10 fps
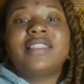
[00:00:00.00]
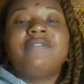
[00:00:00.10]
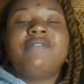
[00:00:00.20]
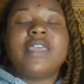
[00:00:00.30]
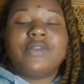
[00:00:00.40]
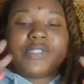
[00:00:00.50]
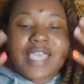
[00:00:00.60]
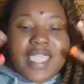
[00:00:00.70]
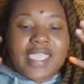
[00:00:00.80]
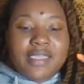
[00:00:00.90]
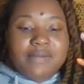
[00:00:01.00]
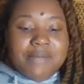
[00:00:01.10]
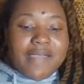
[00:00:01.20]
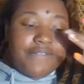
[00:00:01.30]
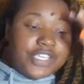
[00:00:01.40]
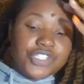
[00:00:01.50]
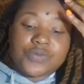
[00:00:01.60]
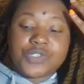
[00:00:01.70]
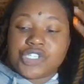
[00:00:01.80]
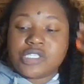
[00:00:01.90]
it was like my vision
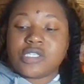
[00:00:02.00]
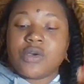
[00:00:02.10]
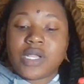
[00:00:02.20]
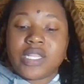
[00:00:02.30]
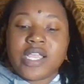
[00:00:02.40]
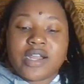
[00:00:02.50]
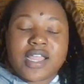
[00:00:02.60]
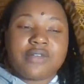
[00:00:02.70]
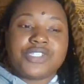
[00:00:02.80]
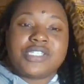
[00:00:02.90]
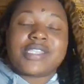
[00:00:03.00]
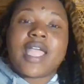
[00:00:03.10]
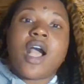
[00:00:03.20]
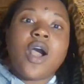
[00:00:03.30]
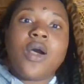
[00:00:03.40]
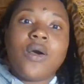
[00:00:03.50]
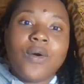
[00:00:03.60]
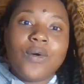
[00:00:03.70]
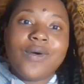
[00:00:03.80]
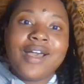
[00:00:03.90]
was just so clear, and I was just like,
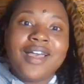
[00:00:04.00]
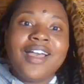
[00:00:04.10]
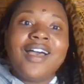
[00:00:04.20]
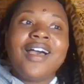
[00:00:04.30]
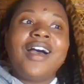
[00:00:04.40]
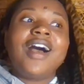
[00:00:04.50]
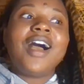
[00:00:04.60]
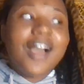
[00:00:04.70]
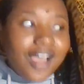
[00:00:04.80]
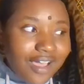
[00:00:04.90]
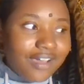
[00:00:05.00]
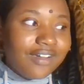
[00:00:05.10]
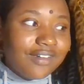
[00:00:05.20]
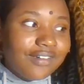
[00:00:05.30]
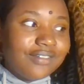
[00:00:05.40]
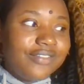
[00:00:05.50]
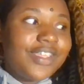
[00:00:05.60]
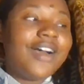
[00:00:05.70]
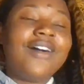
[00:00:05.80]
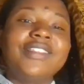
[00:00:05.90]
oh
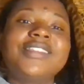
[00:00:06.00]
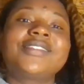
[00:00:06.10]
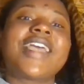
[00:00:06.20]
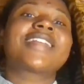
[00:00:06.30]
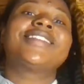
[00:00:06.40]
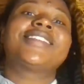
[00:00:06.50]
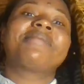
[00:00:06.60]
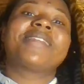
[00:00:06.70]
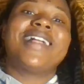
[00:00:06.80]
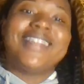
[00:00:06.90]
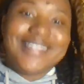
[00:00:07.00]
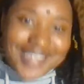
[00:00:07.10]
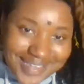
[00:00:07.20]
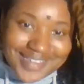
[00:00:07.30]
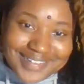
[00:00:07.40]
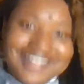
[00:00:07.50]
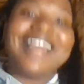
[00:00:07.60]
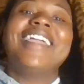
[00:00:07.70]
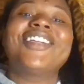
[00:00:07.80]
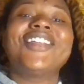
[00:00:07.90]
no, this is actually something I need to end. Like,
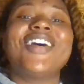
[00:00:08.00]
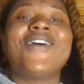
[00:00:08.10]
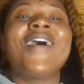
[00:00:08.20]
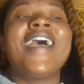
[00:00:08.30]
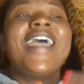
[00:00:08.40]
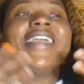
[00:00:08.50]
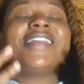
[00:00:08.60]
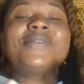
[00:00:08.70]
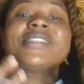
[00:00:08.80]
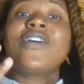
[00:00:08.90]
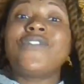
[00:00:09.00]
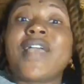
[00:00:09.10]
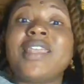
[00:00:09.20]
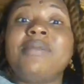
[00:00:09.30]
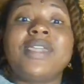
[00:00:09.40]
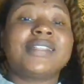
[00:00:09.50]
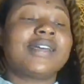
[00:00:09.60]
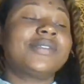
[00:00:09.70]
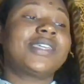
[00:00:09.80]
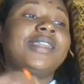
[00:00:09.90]
and it was so funny because I
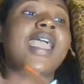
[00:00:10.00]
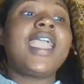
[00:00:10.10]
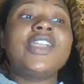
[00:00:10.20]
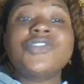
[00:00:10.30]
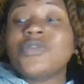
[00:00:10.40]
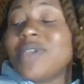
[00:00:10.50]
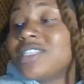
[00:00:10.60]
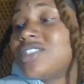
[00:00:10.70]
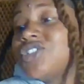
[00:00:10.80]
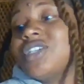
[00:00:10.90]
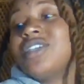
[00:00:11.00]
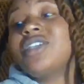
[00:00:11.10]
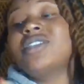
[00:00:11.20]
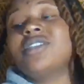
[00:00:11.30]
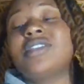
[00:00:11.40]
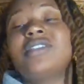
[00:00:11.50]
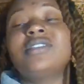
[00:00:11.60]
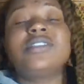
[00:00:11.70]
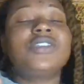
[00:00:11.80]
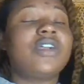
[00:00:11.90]
was getting angel messages and,